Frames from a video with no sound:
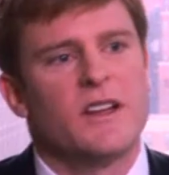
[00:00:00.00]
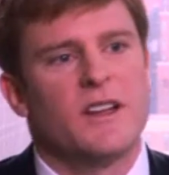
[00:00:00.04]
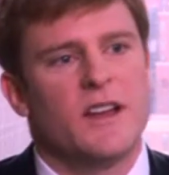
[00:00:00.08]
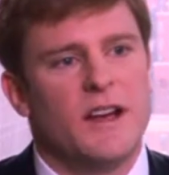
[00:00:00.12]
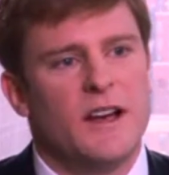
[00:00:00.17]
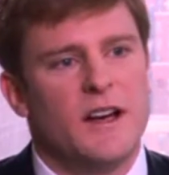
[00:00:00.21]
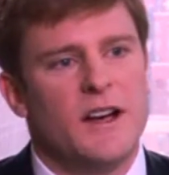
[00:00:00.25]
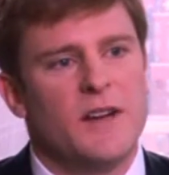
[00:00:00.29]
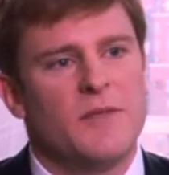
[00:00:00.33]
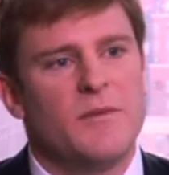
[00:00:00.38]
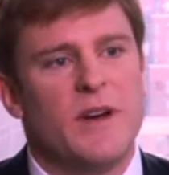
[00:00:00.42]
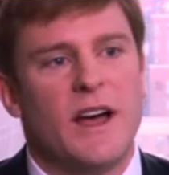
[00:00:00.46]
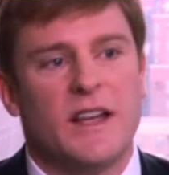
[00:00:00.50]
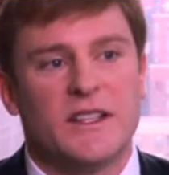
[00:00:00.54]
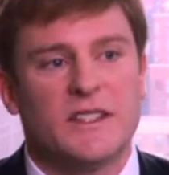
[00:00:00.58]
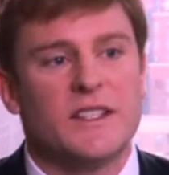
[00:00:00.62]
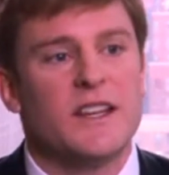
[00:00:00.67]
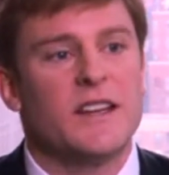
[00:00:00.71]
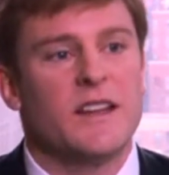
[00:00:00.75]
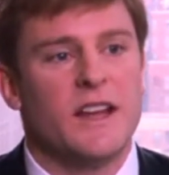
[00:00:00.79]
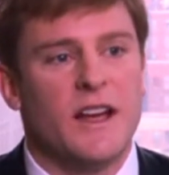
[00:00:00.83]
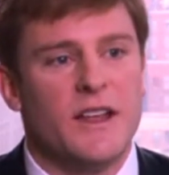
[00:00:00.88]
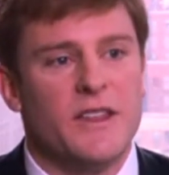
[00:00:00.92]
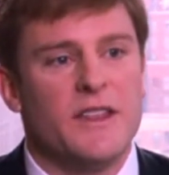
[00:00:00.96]
I
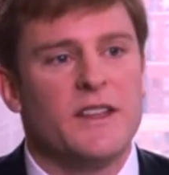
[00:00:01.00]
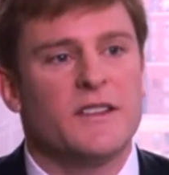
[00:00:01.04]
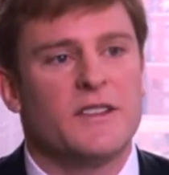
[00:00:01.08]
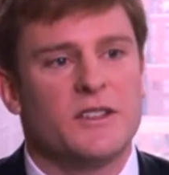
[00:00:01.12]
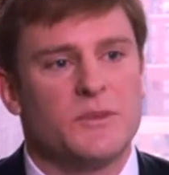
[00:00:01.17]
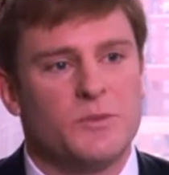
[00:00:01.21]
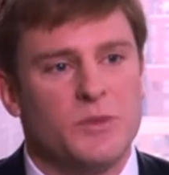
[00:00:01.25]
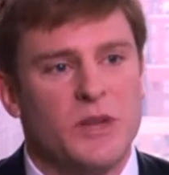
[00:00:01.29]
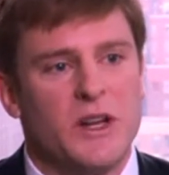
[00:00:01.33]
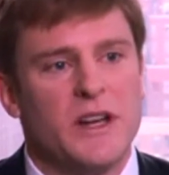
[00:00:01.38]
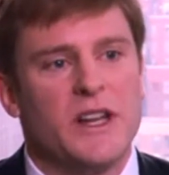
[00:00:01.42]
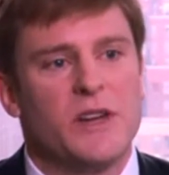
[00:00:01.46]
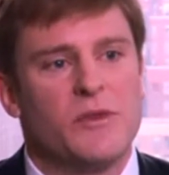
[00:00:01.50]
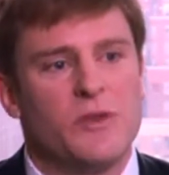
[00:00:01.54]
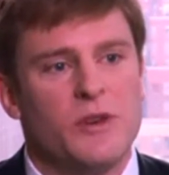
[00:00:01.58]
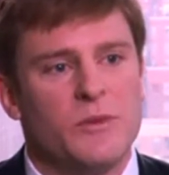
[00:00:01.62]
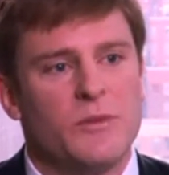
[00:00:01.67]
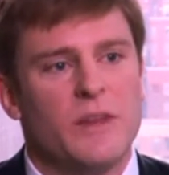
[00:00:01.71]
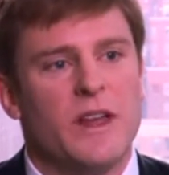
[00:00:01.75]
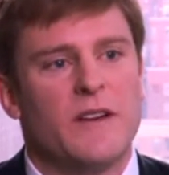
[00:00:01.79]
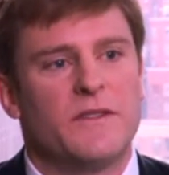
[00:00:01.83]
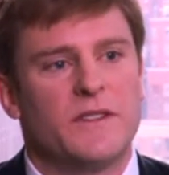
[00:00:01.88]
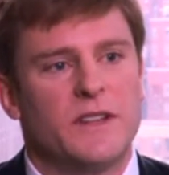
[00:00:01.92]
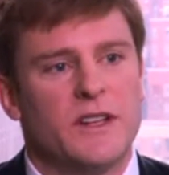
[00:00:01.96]
think there's plenty of
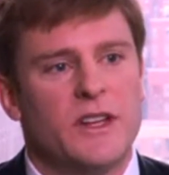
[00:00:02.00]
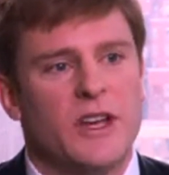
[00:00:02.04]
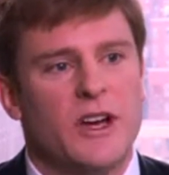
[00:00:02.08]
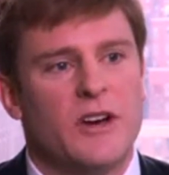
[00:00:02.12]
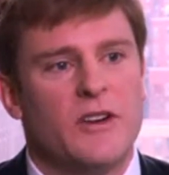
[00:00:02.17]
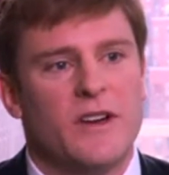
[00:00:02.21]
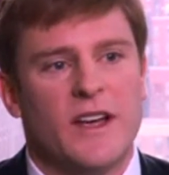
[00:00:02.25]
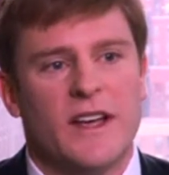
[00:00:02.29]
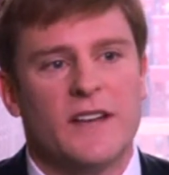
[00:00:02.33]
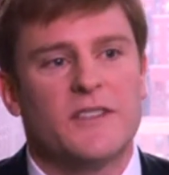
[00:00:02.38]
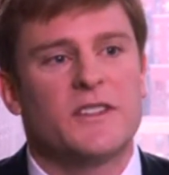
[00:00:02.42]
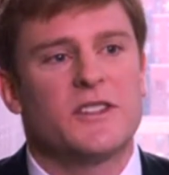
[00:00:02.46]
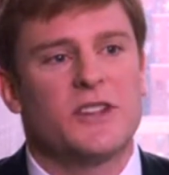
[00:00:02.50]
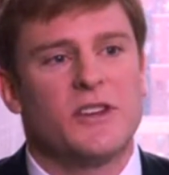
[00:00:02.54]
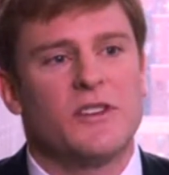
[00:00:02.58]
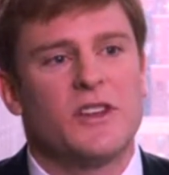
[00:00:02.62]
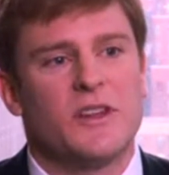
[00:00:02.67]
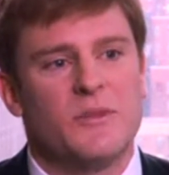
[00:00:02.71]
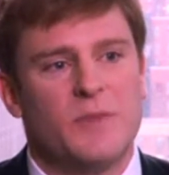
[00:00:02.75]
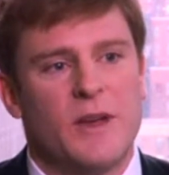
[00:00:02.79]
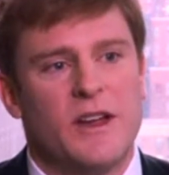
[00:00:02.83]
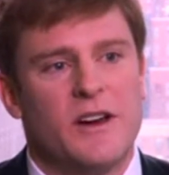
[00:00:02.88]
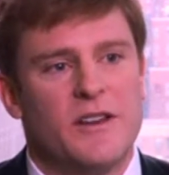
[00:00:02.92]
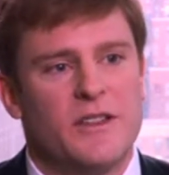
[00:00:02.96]
room left to go, and
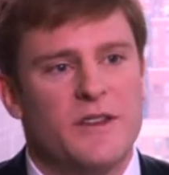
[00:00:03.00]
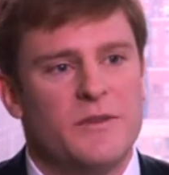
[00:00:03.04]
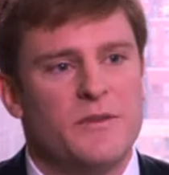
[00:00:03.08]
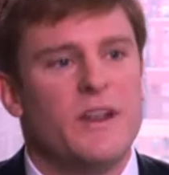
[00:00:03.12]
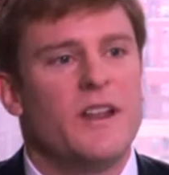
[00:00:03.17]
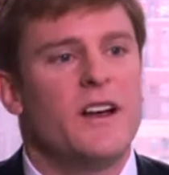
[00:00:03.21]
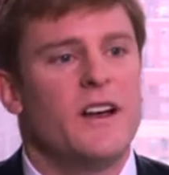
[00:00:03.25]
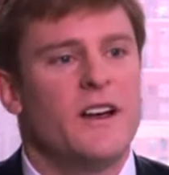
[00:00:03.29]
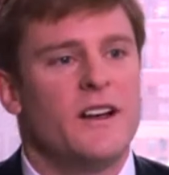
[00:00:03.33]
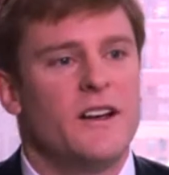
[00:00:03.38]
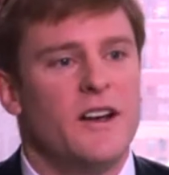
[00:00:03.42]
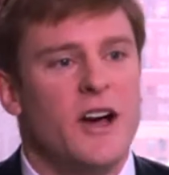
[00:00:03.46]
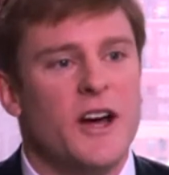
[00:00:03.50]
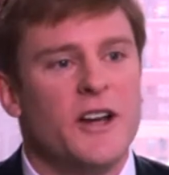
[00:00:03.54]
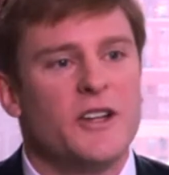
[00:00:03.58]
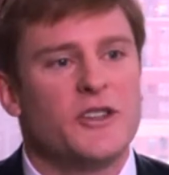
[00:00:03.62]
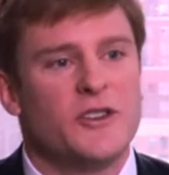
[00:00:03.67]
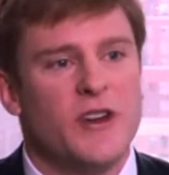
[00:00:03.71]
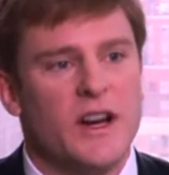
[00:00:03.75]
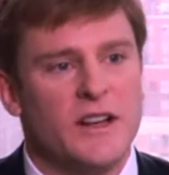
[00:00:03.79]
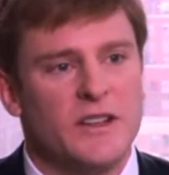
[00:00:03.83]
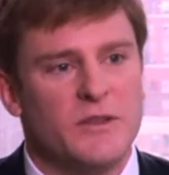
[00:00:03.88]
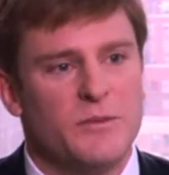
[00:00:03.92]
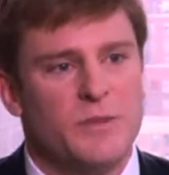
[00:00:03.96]
certainly better than
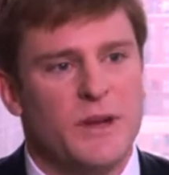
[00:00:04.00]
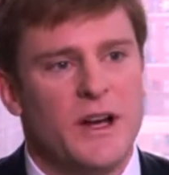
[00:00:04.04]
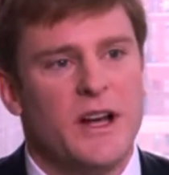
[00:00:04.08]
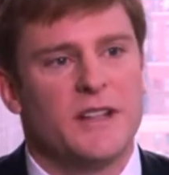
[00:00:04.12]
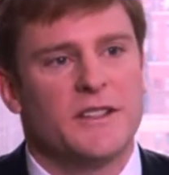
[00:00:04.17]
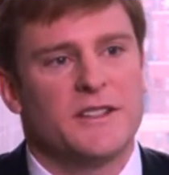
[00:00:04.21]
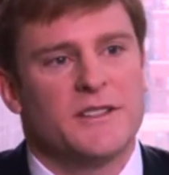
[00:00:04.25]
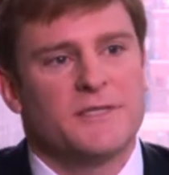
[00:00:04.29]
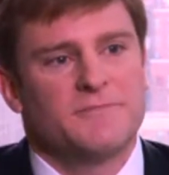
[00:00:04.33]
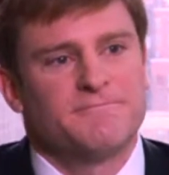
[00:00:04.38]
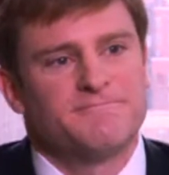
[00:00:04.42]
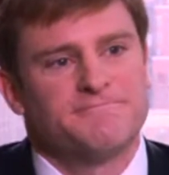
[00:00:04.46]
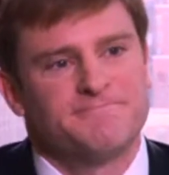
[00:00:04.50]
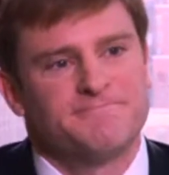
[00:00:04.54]
unattractive bonds.